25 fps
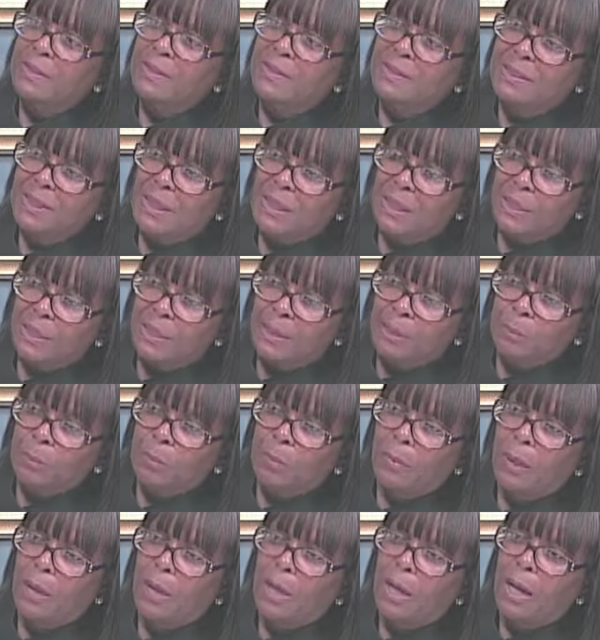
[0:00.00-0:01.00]
the
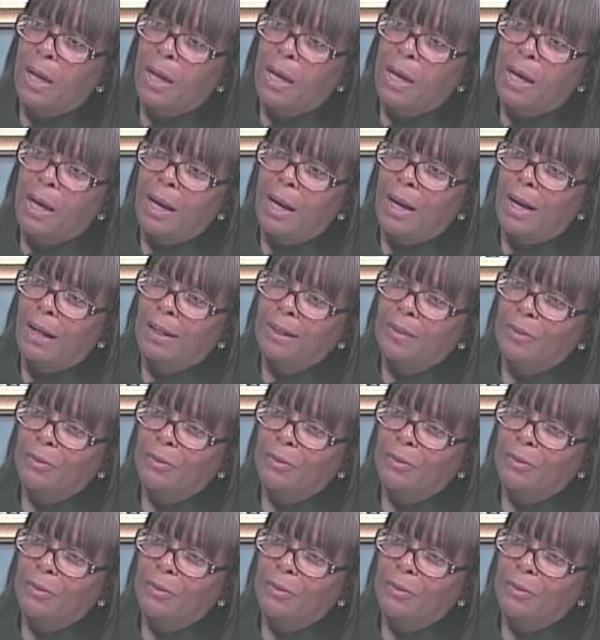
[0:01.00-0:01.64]
same, uh,